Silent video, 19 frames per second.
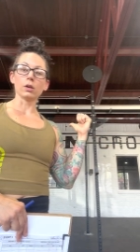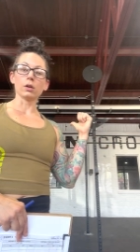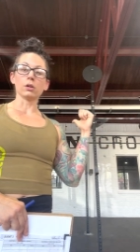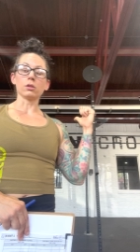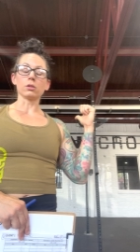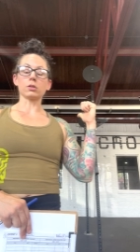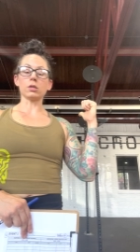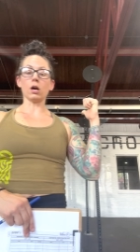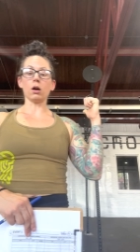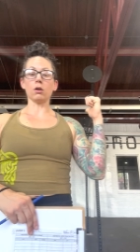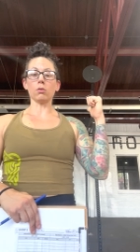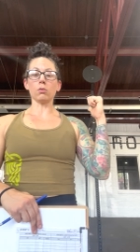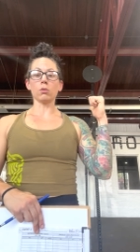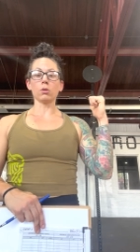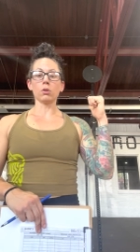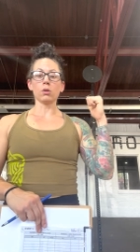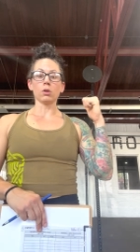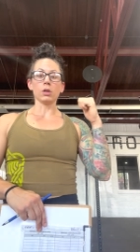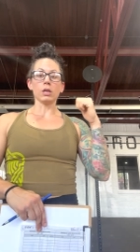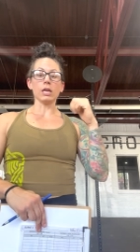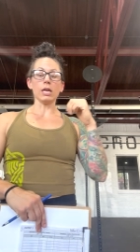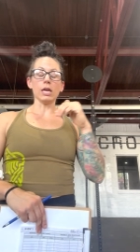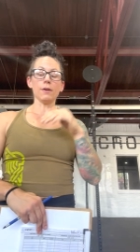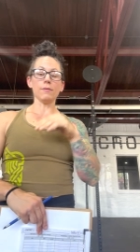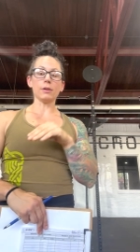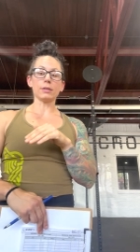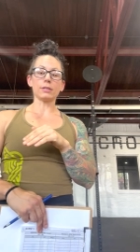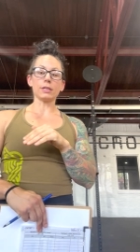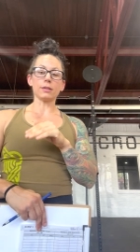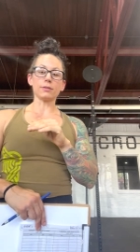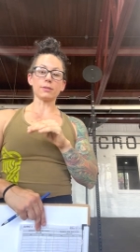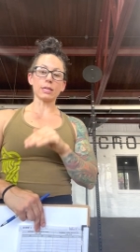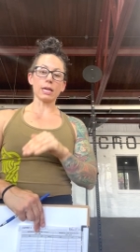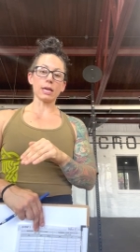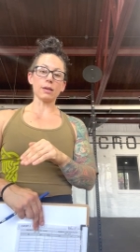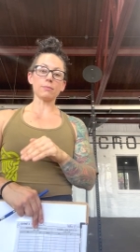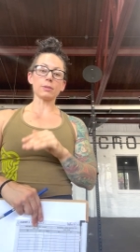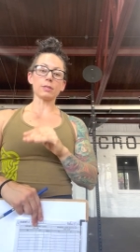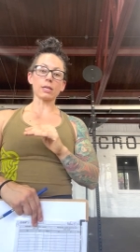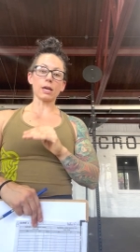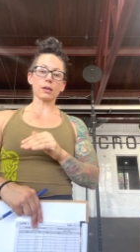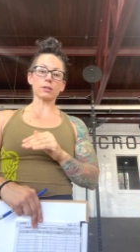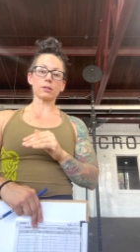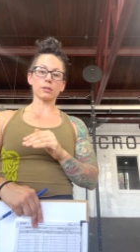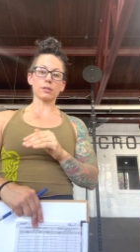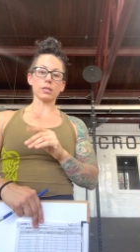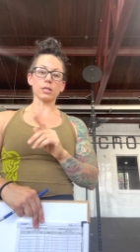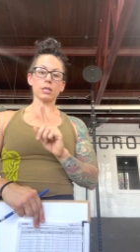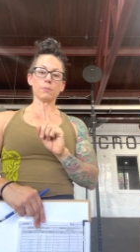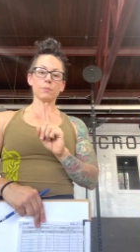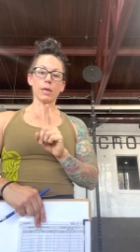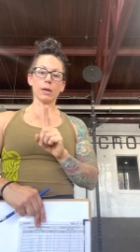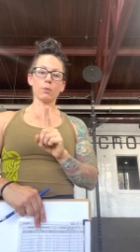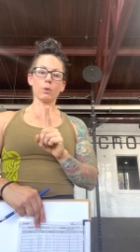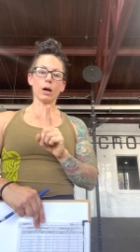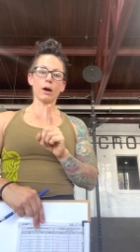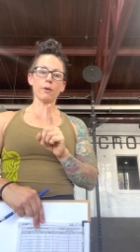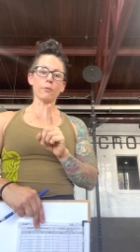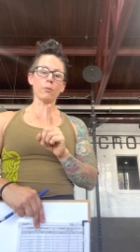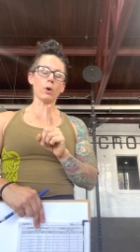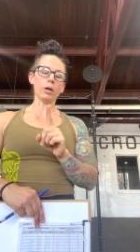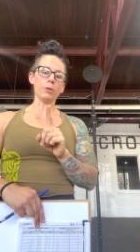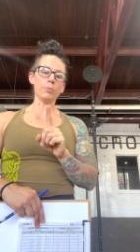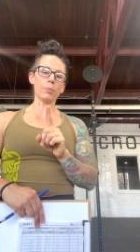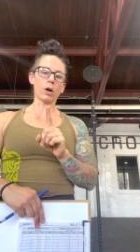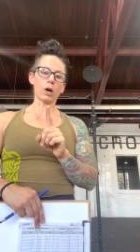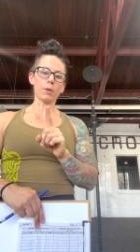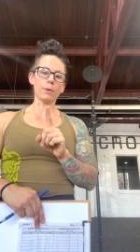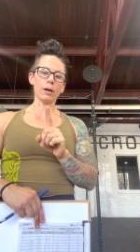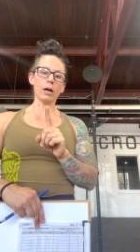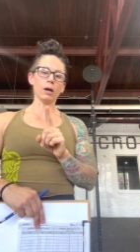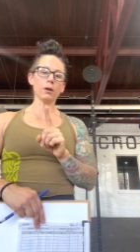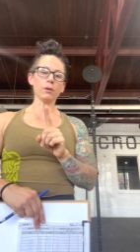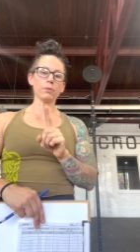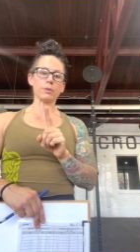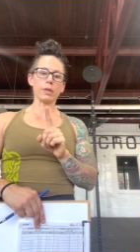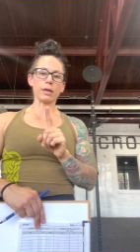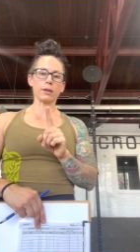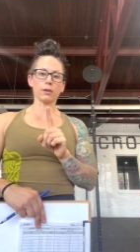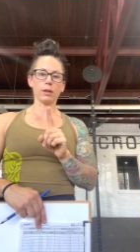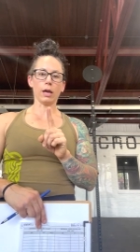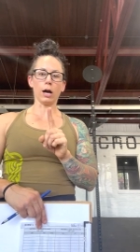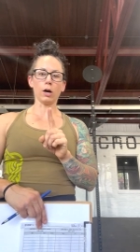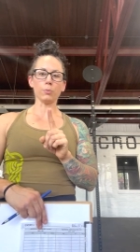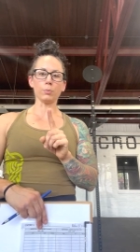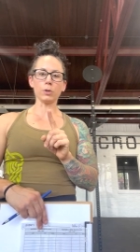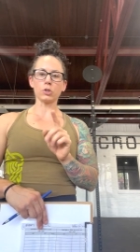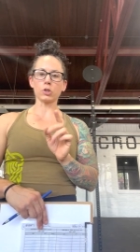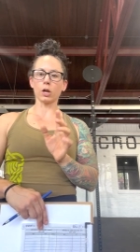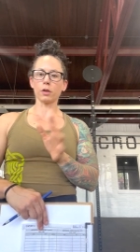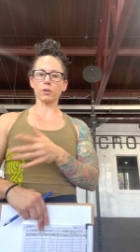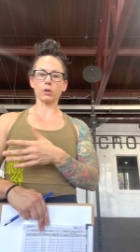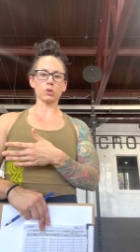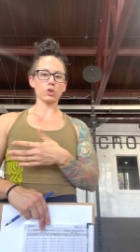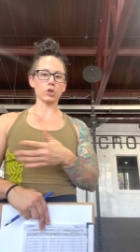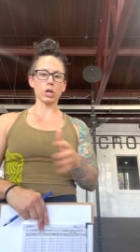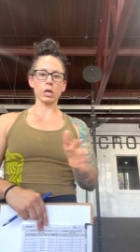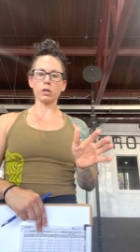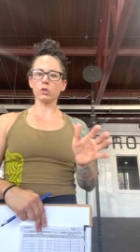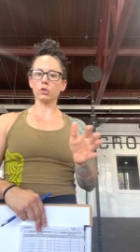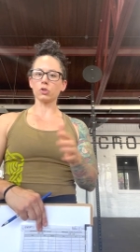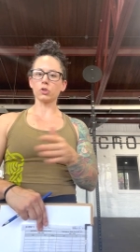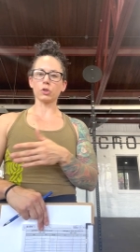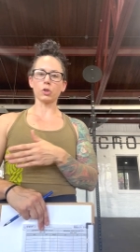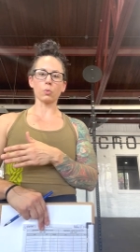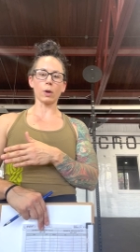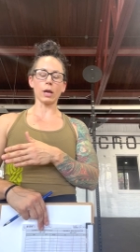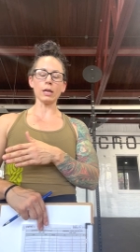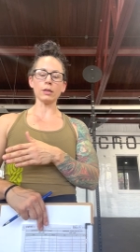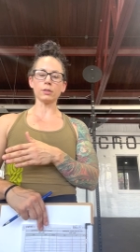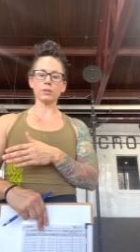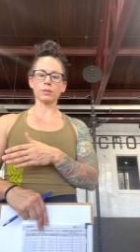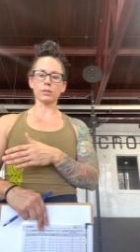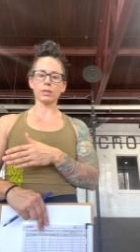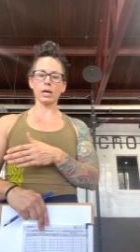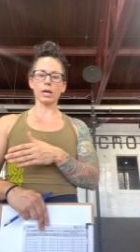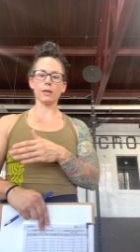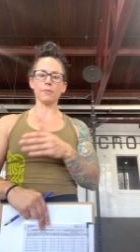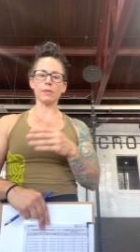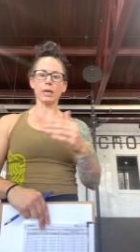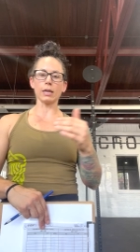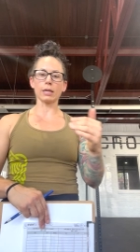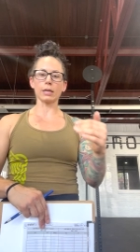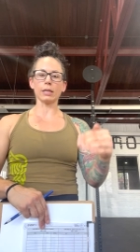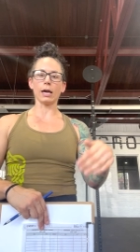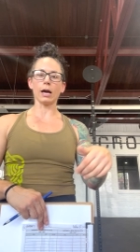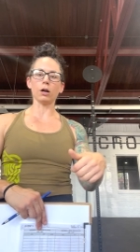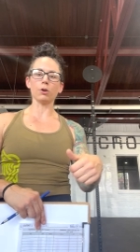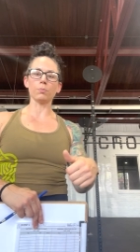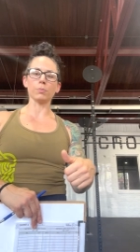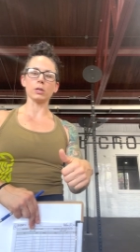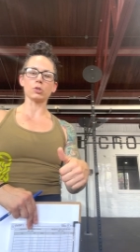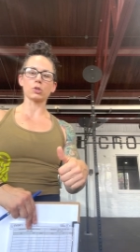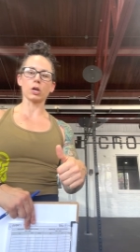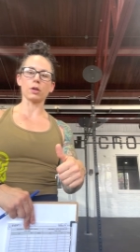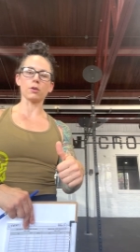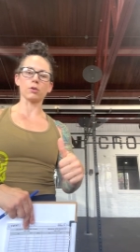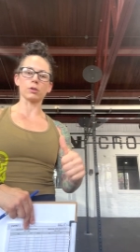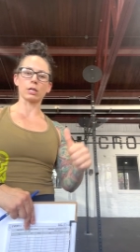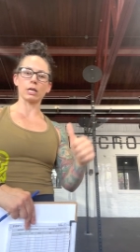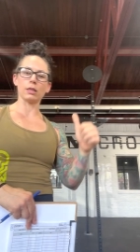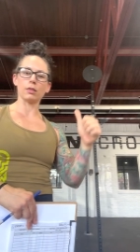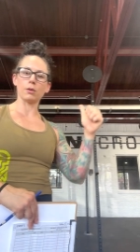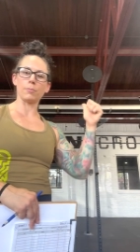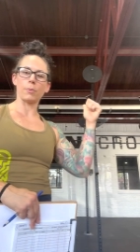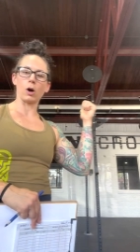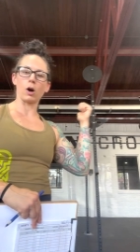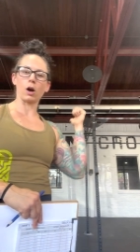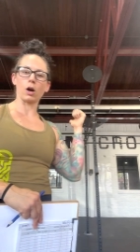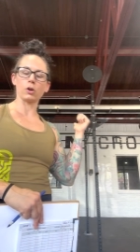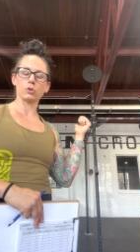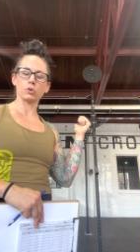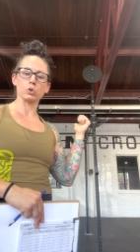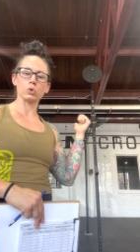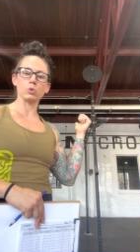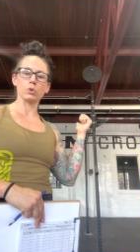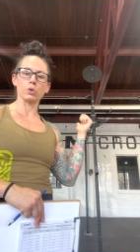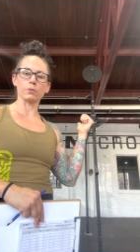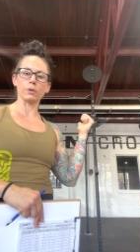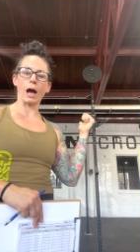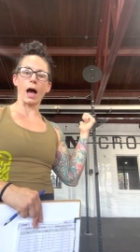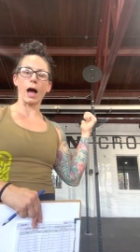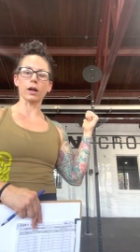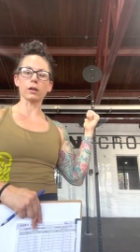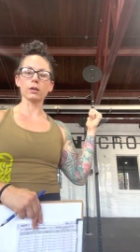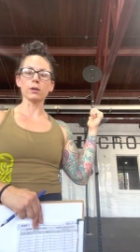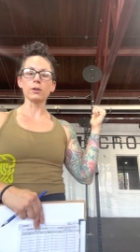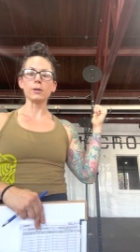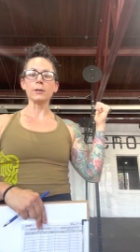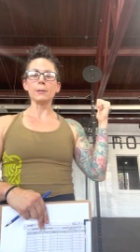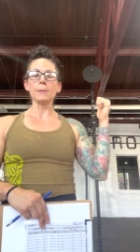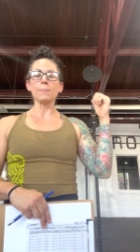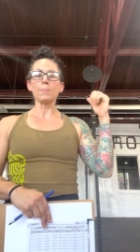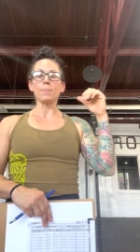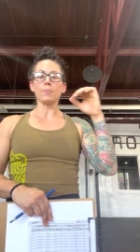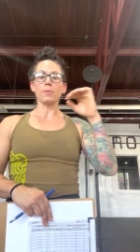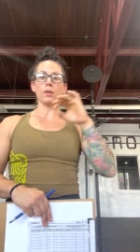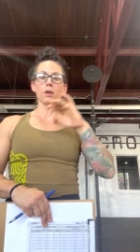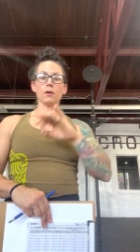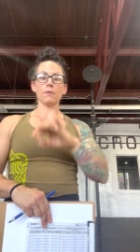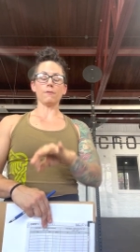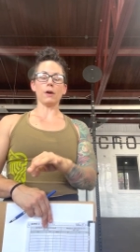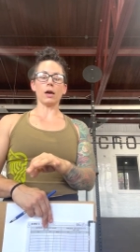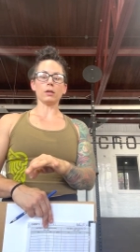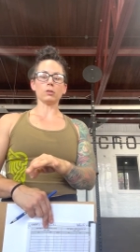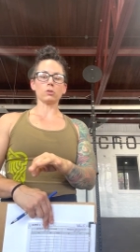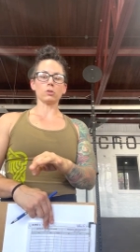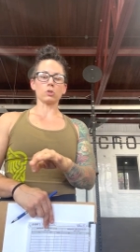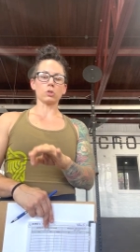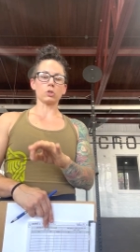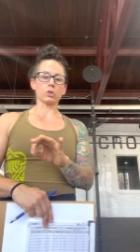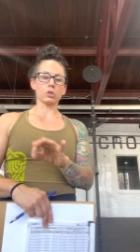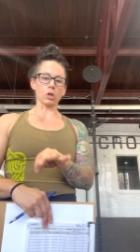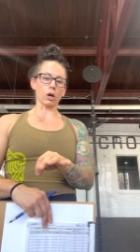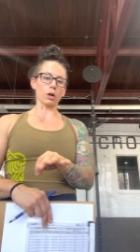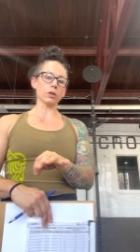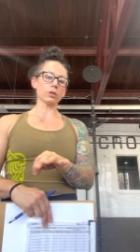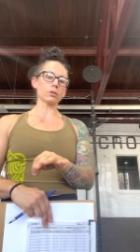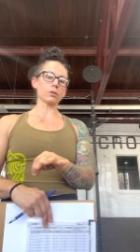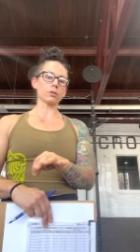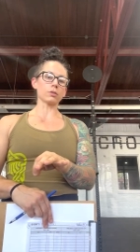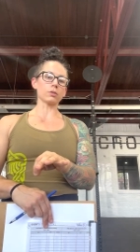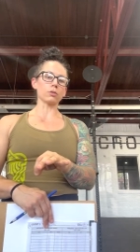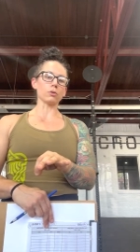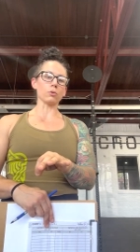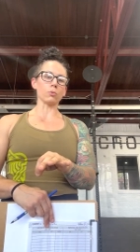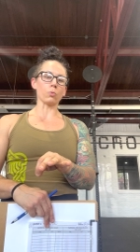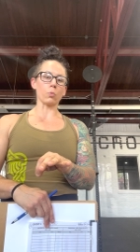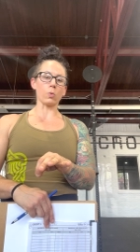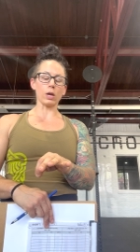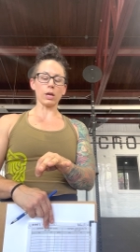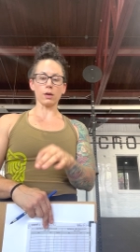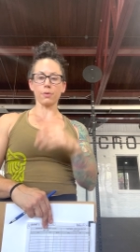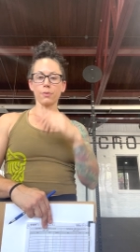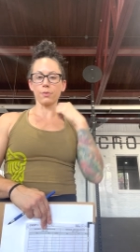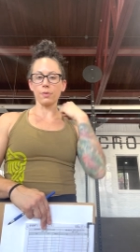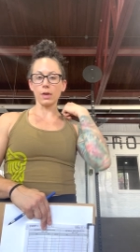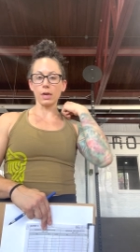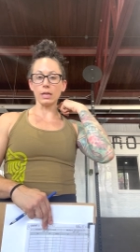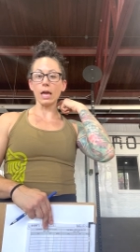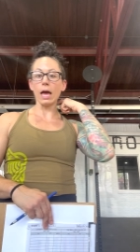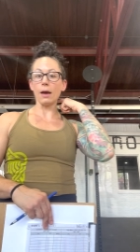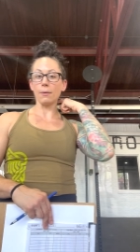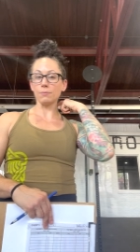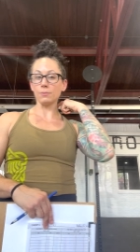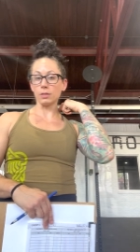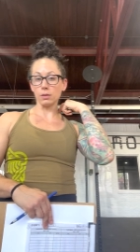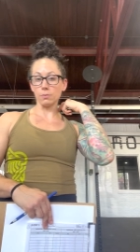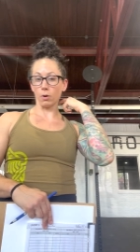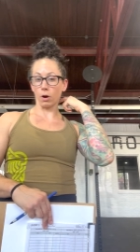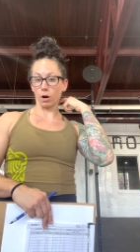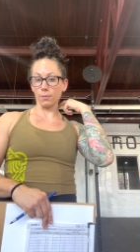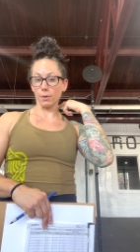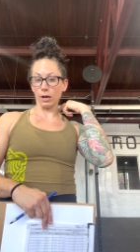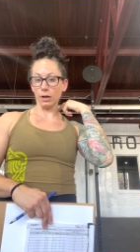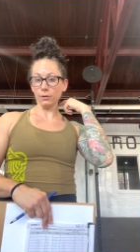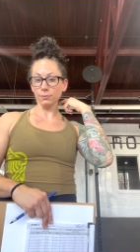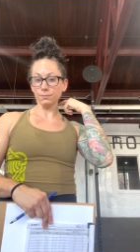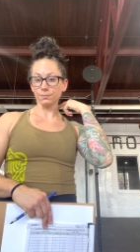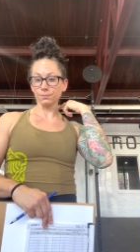So if it's a same-sex team, they will have one barbell. They can help each other change the weights, and they can help each other get the bar to the rack. The event starts with an empty barbell.